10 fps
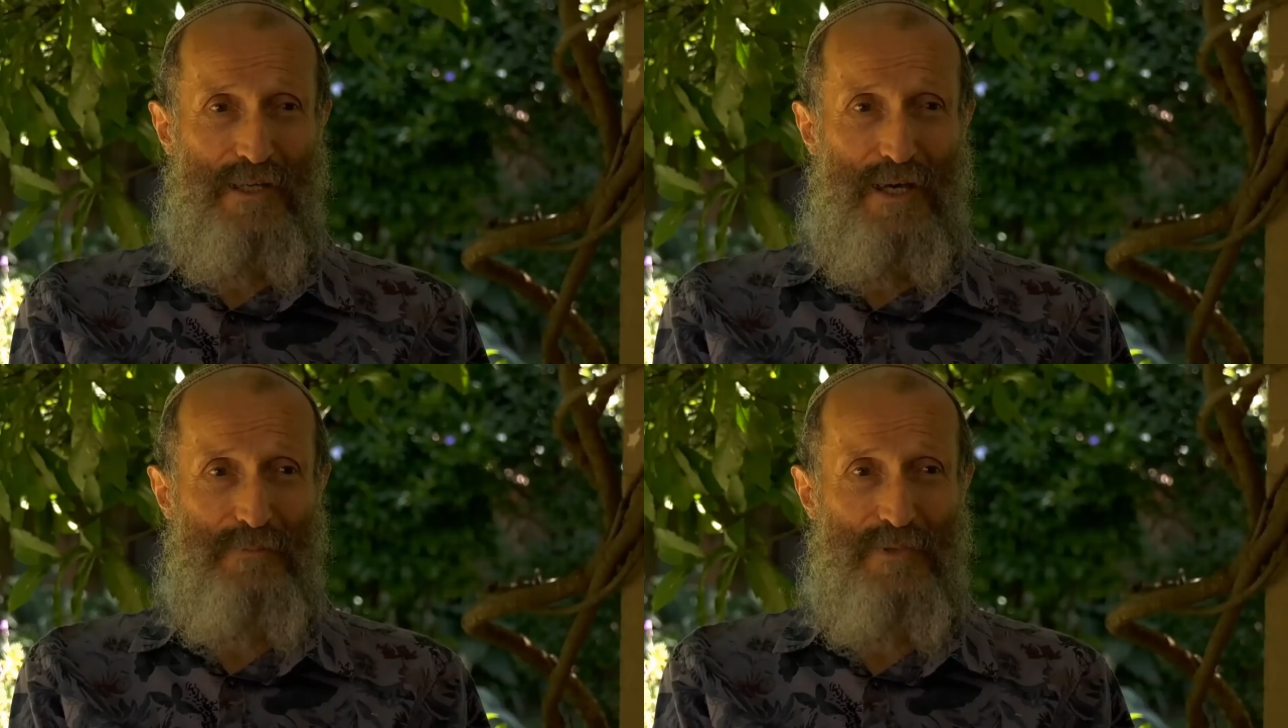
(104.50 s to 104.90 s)

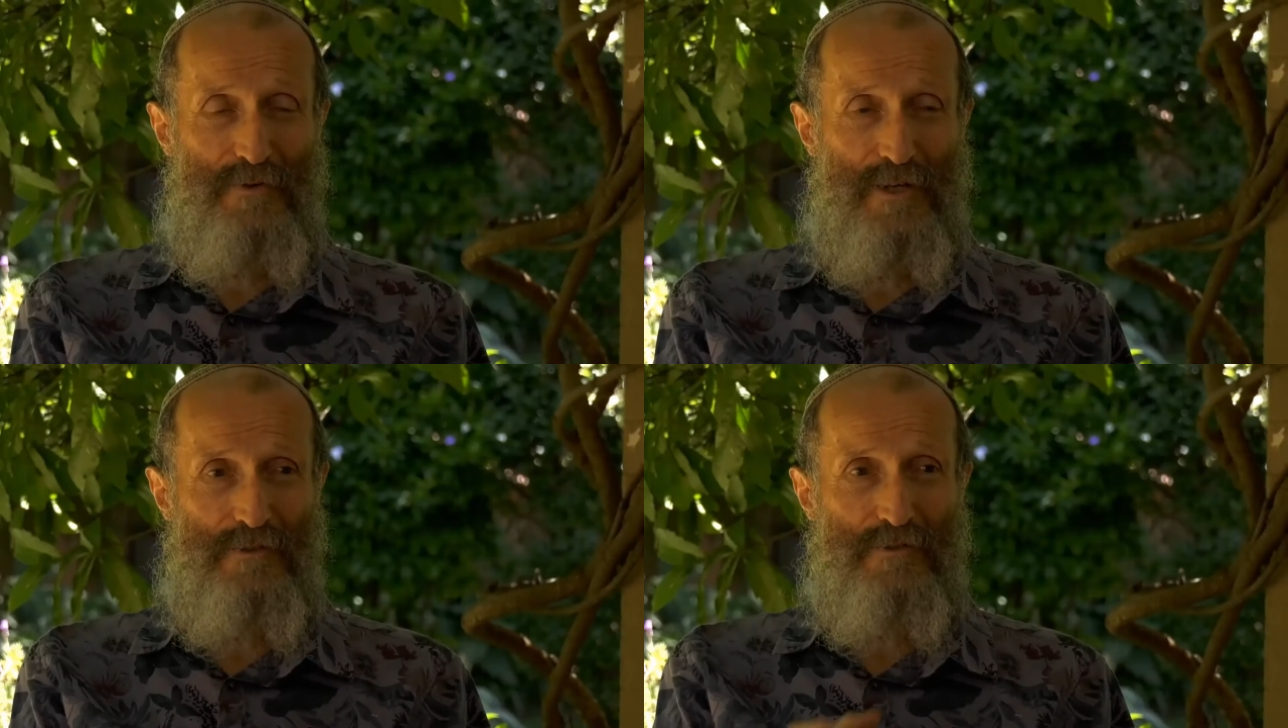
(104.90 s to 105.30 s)
became
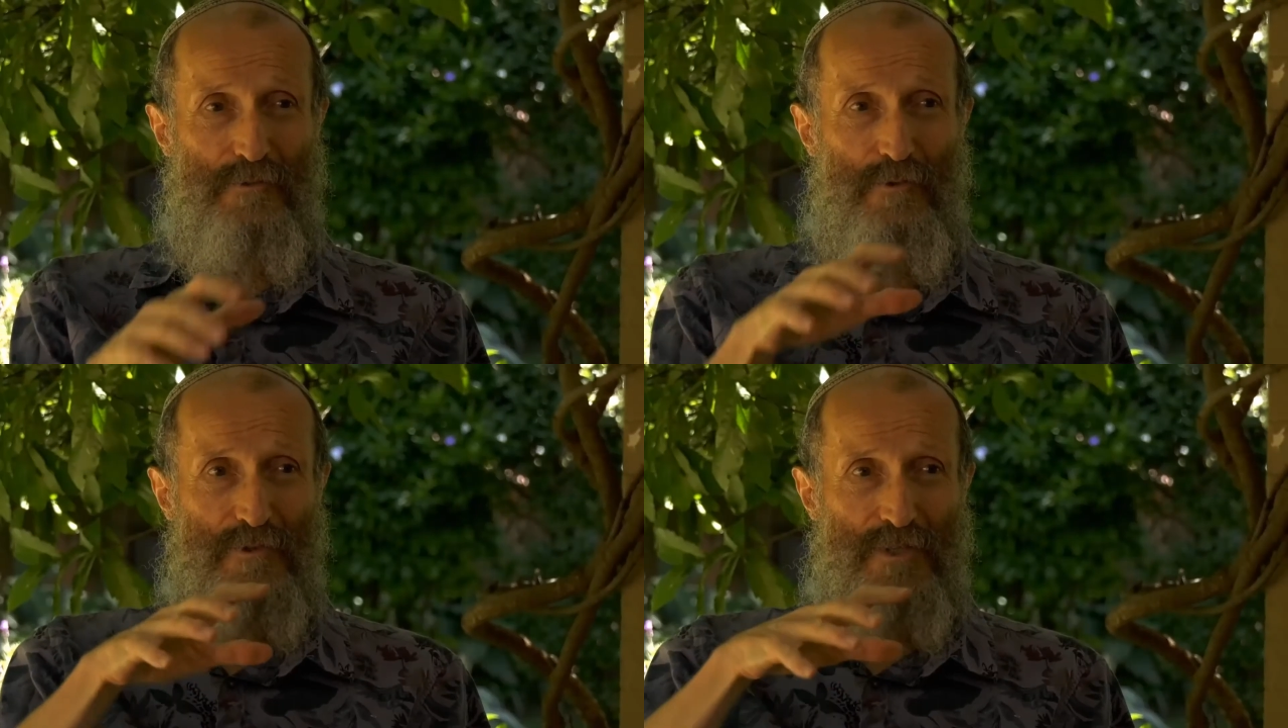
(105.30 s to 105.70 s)
directed
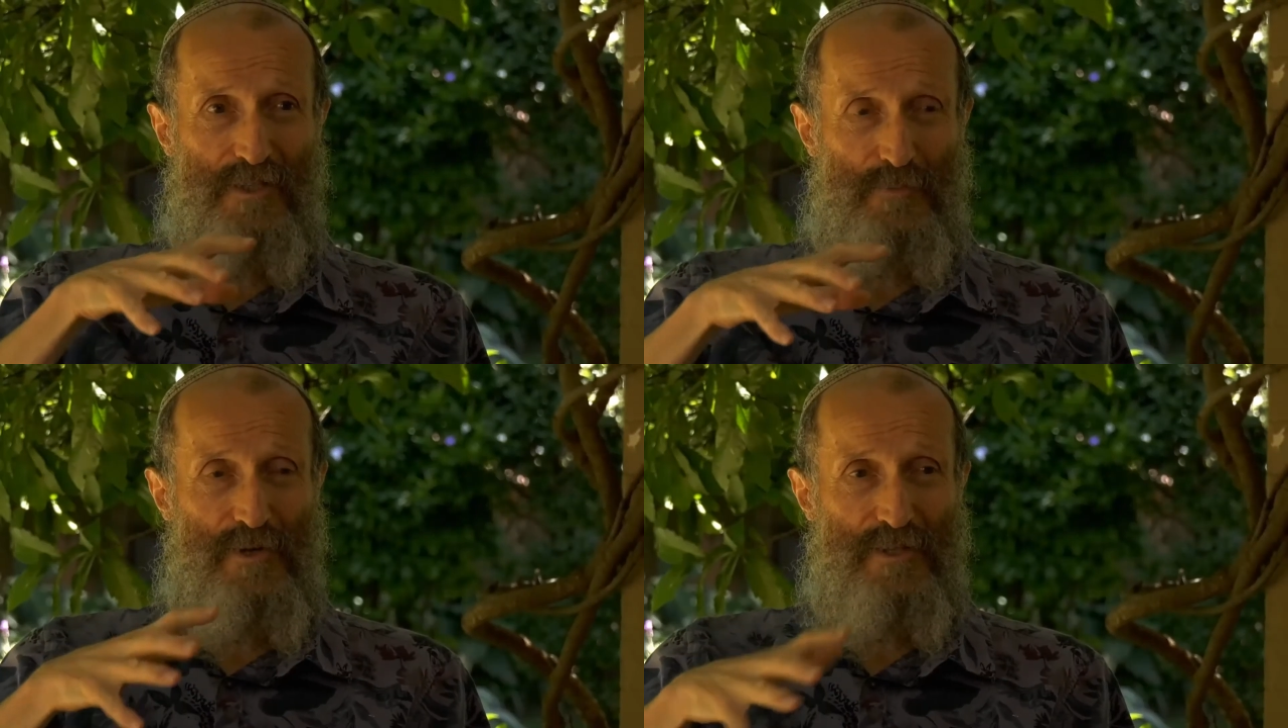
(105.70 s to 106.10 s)
towards
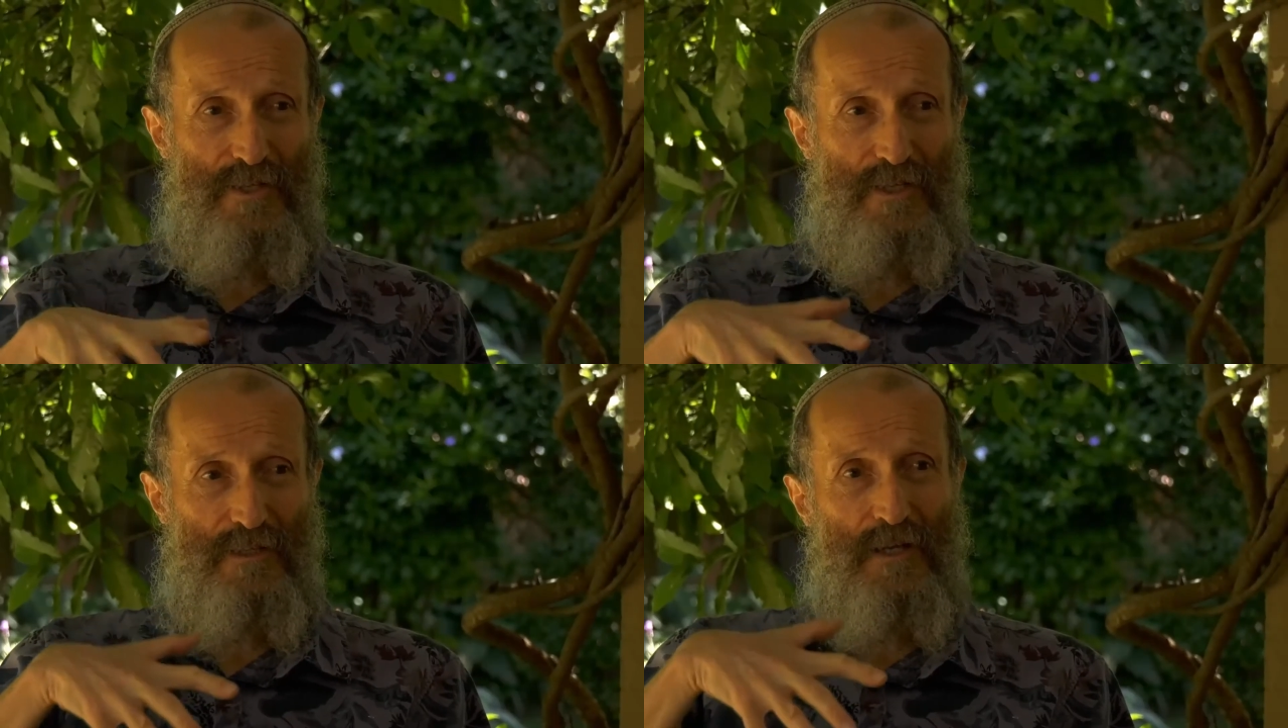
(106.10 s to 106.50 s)

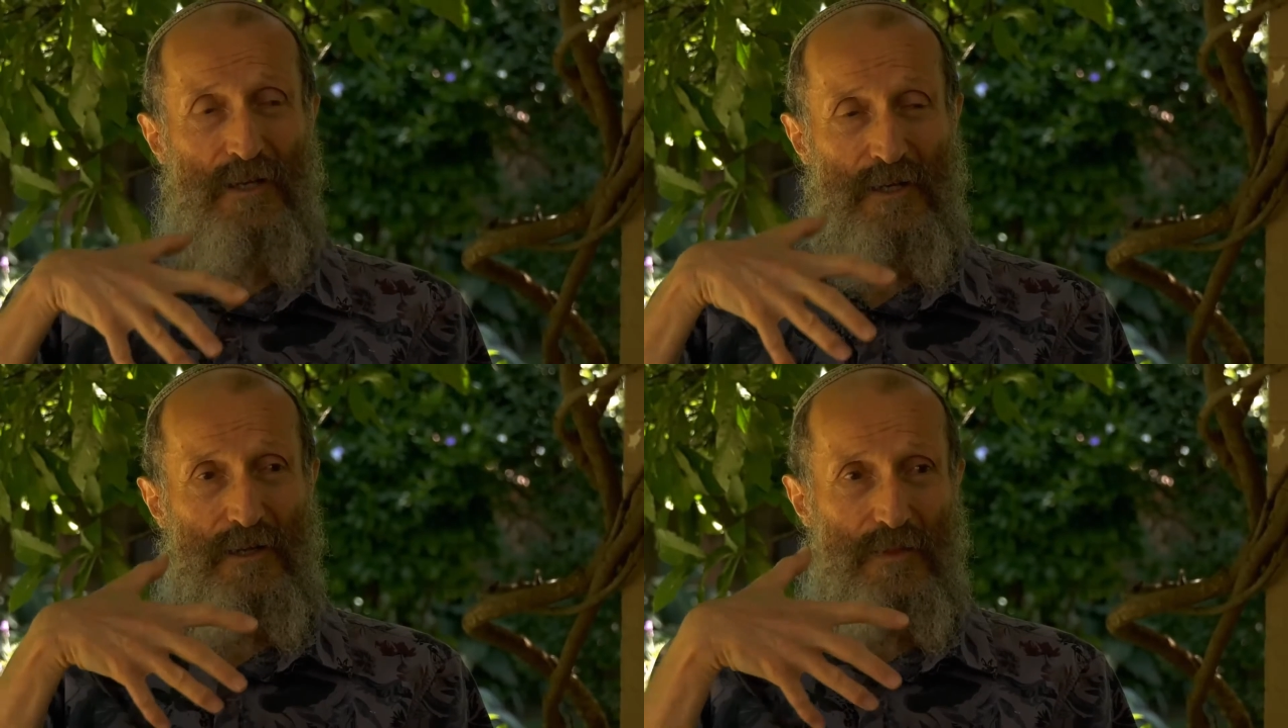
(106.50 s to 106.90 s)
expressing
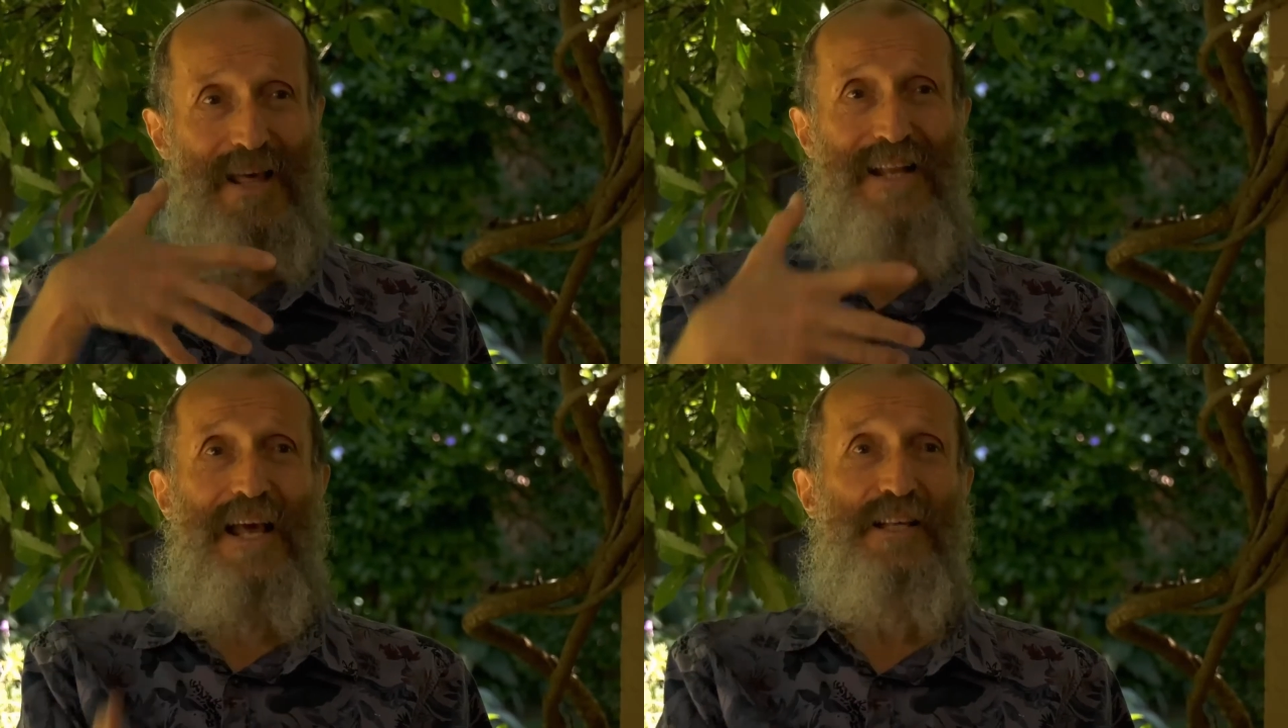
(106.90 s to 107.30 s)

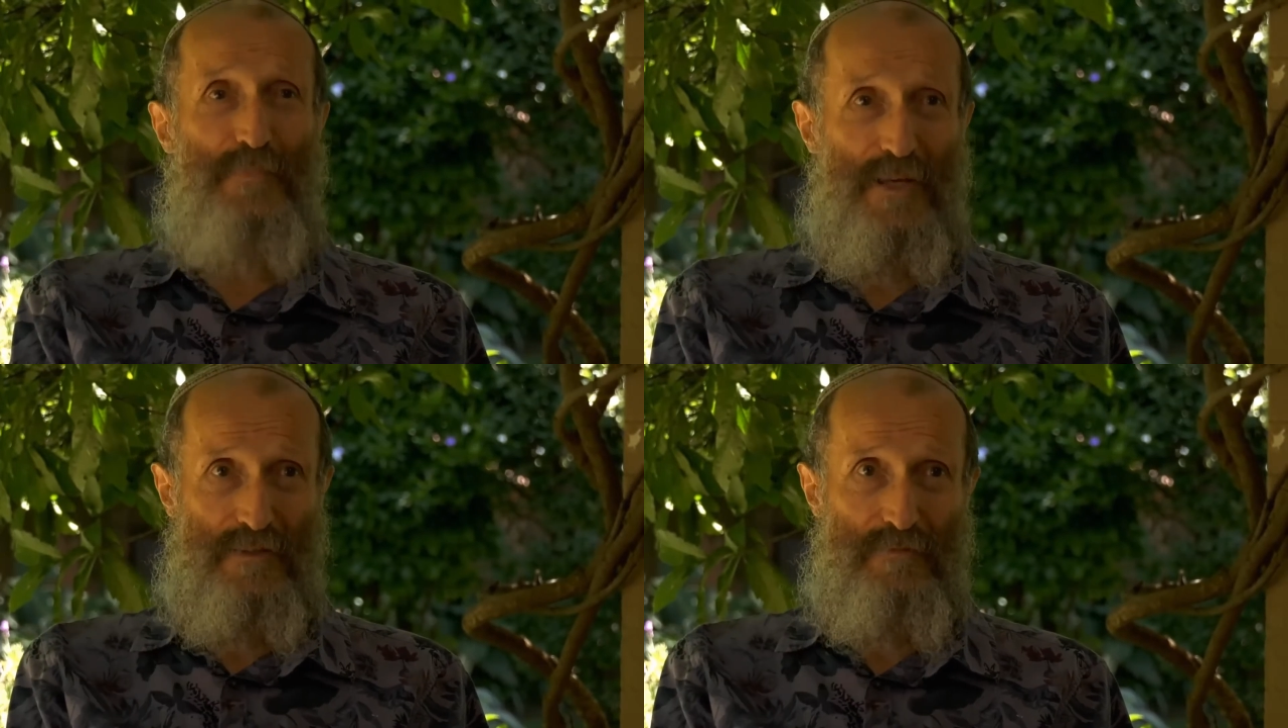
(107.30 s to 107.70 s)
that
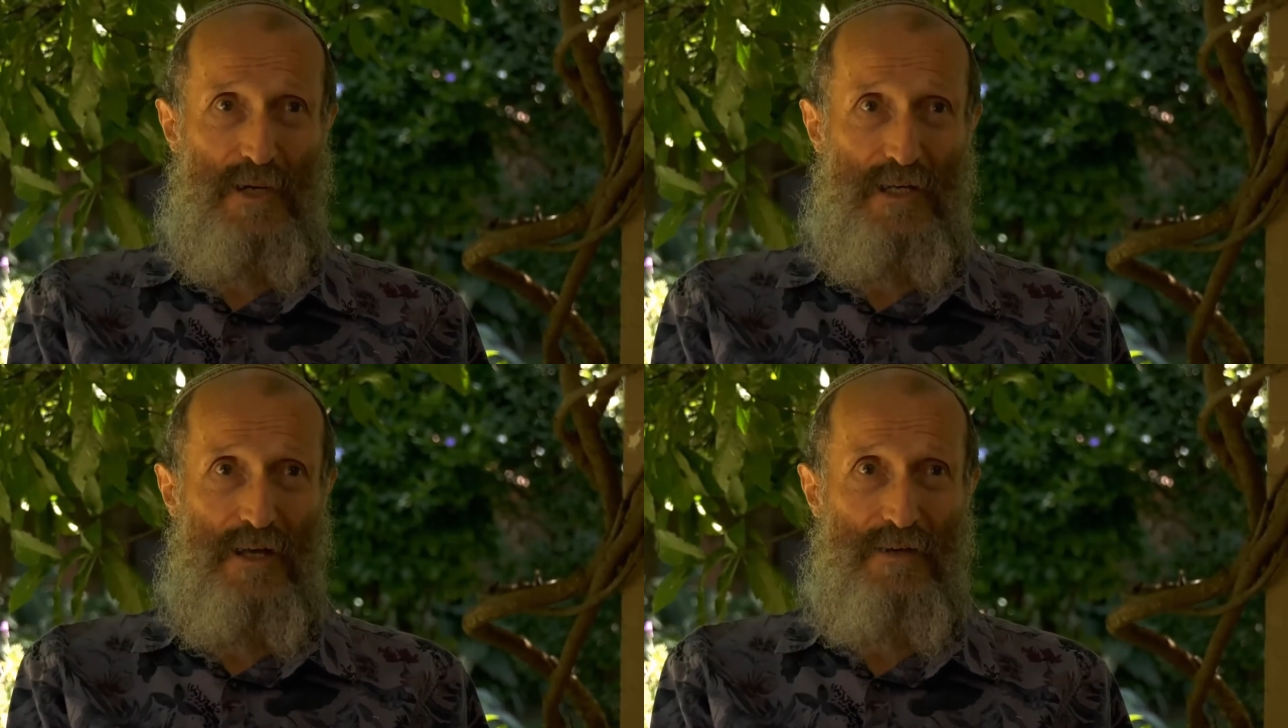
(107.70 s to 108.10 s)
aspect of
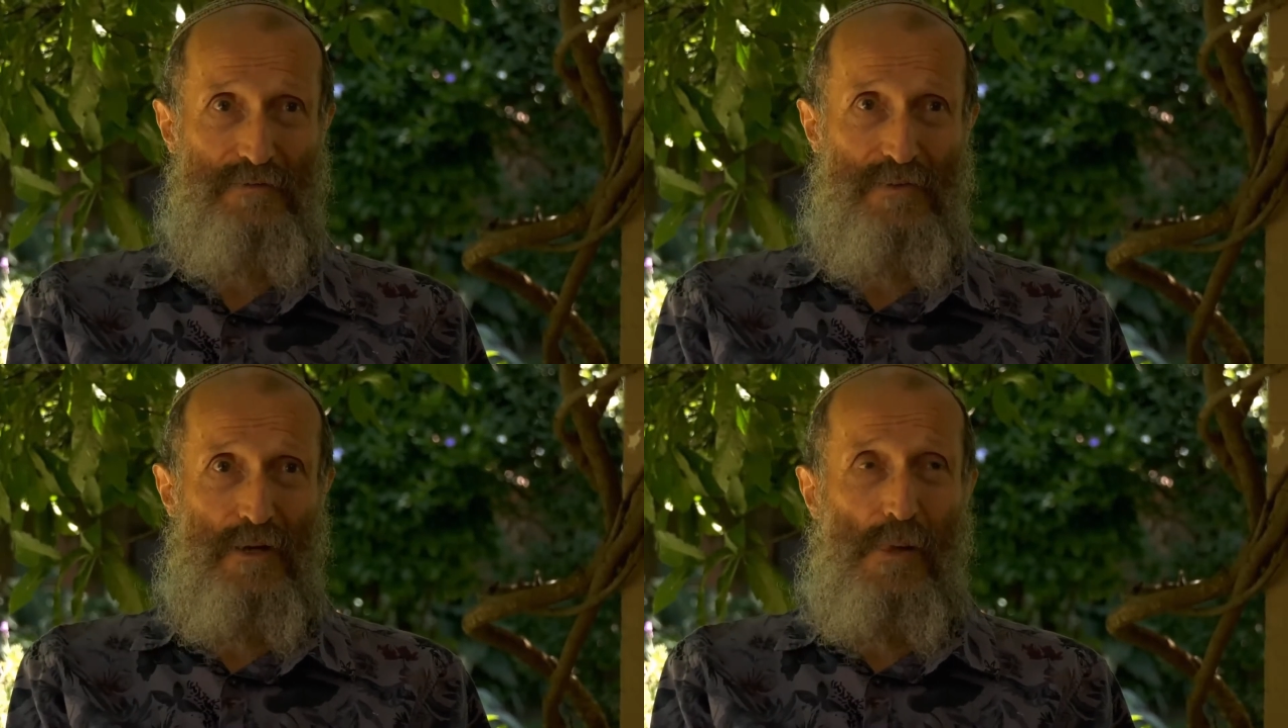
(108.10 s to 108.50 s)
my life.